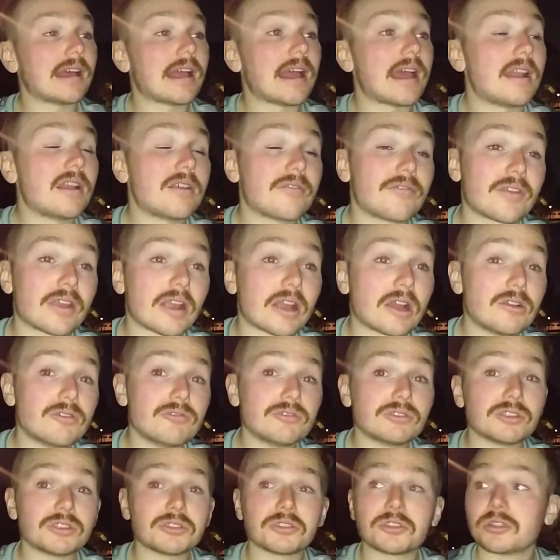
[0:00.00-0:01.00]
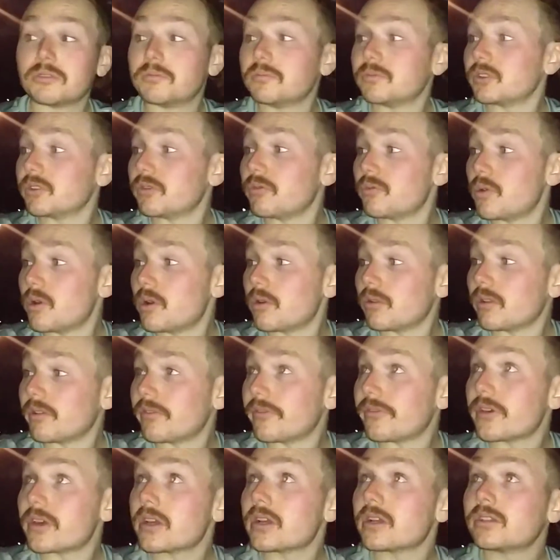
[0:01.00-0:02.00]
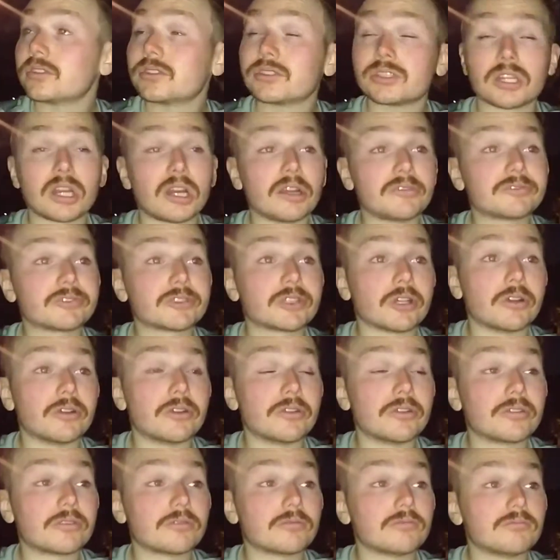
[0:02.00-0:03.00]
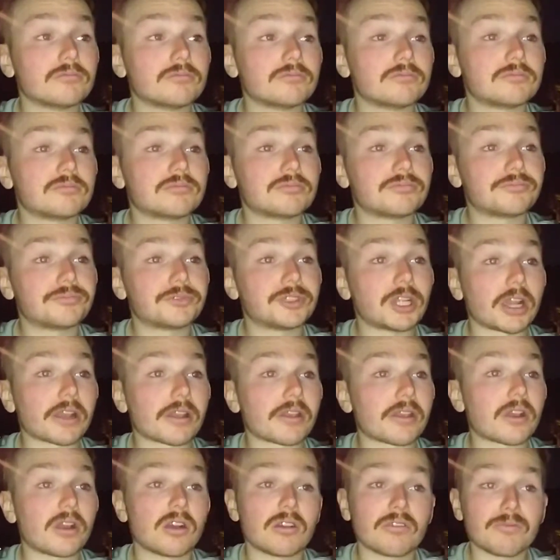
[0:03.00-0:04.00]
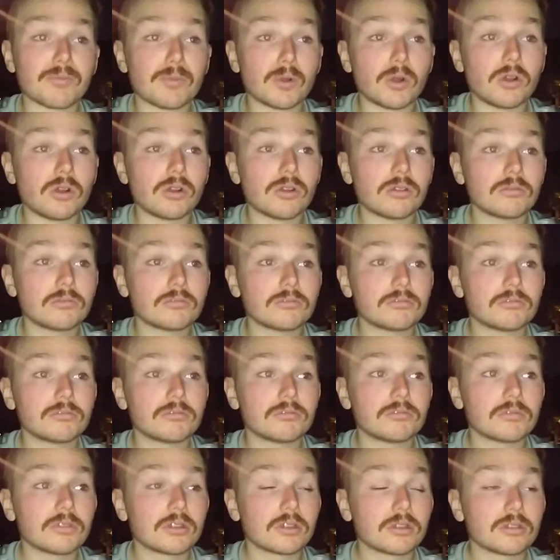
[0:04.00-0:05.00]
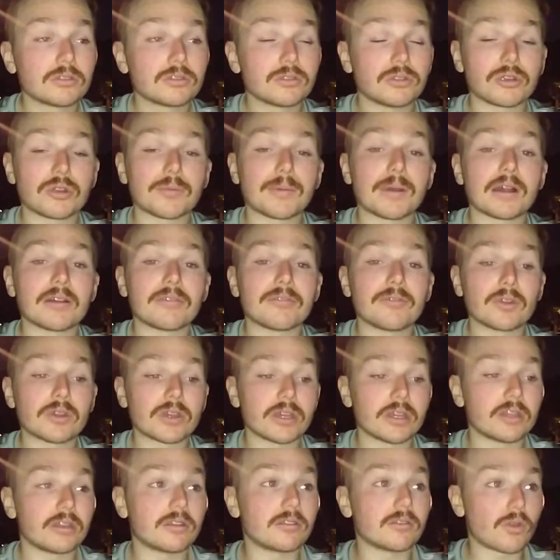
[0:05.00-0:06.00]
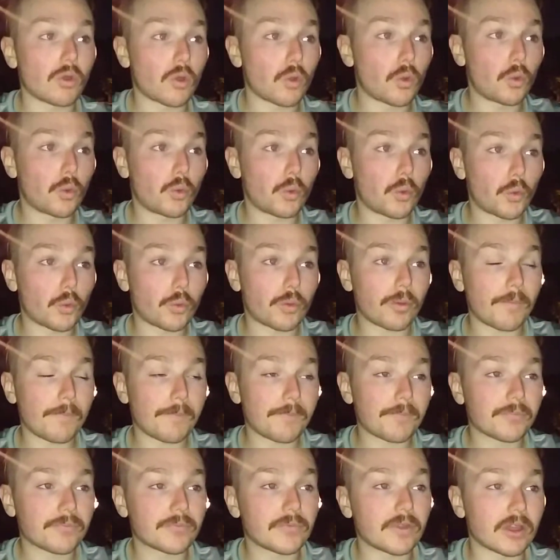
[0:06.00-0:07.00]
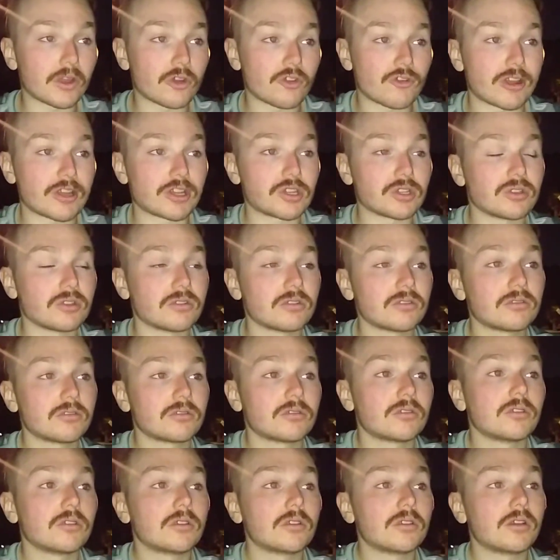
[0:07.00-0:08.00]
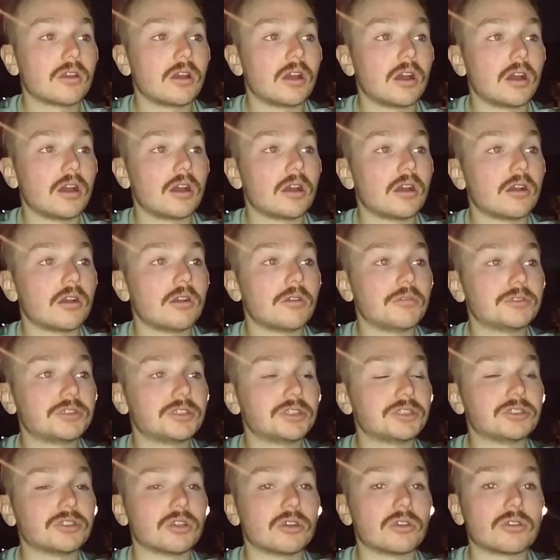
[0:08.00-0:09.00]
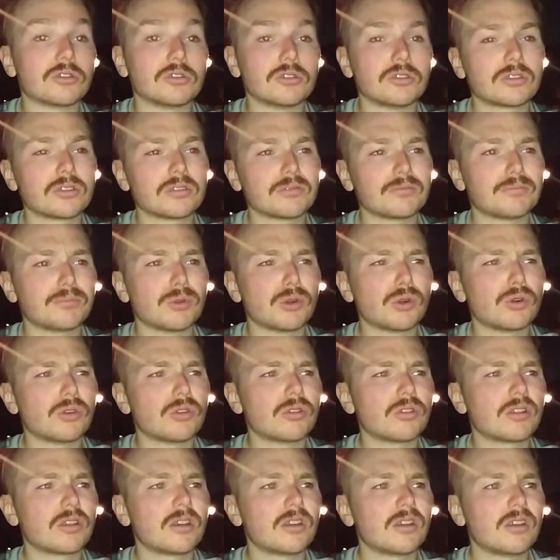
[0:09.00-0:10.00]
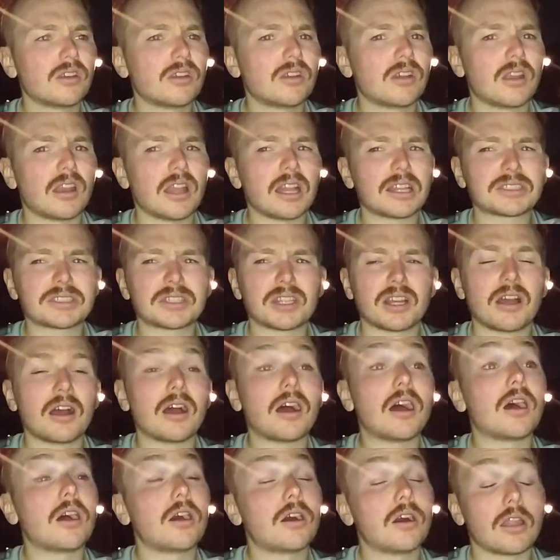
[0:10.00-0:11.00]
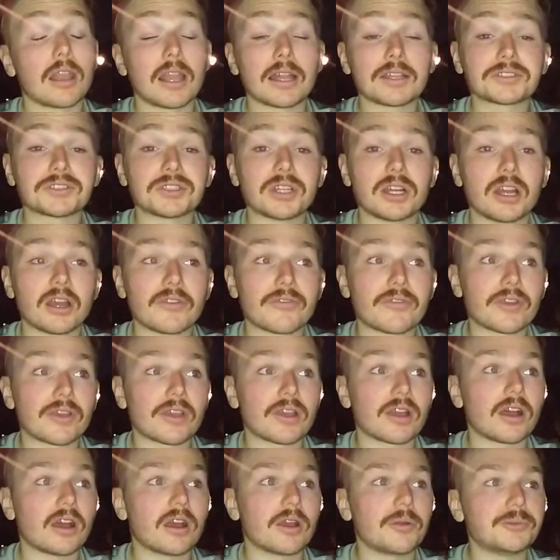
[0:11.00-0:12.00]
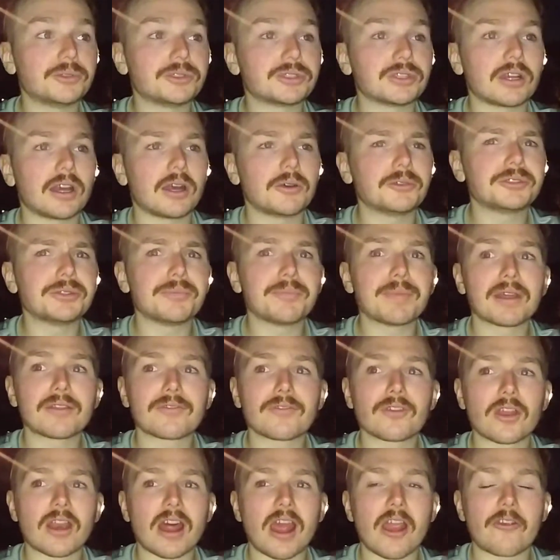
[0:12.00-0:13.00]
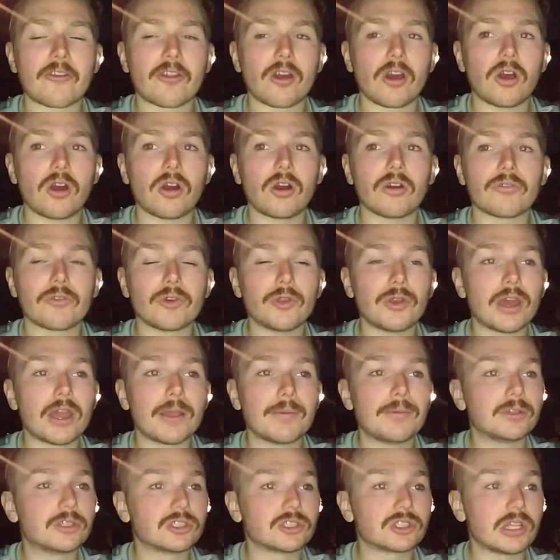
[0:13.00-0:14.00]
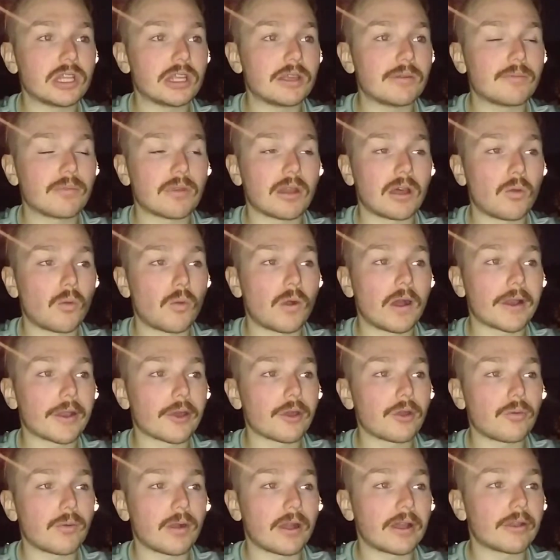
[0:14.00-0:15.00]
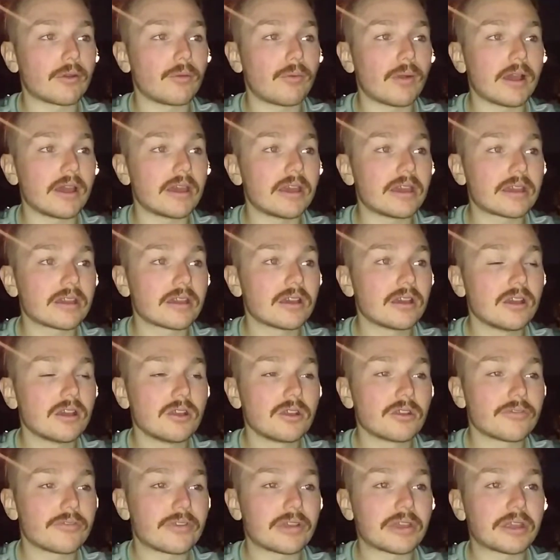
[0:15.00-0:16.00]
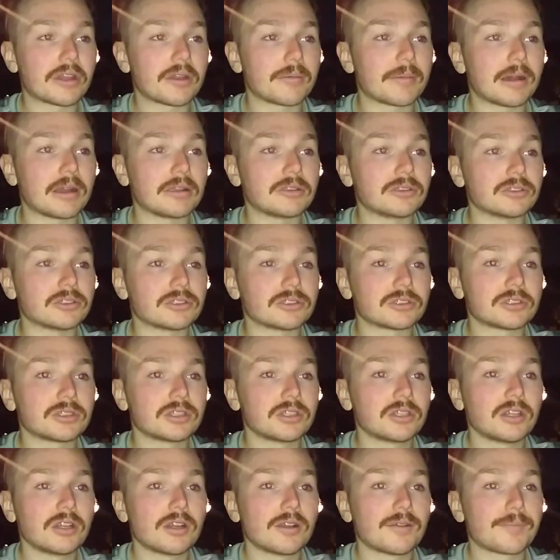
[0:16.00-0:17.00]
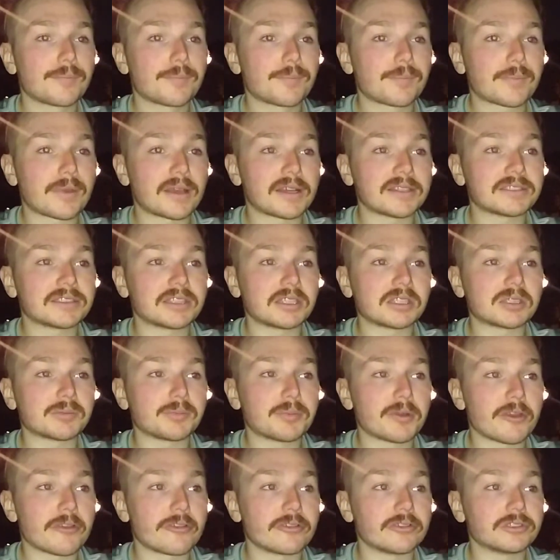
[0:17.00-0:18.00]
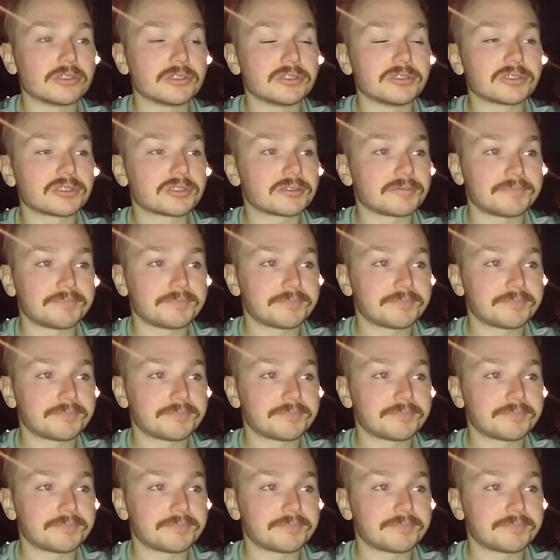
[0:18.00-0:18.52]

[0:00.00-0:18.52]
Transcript: Anything else in terms of worldly things? I've started jacking off more. Talk about fucking digression, which is not good. Porn. Last night I think I was in bed for an hour and a half, unable to sleep, like wide awake, thinking about just past experiences,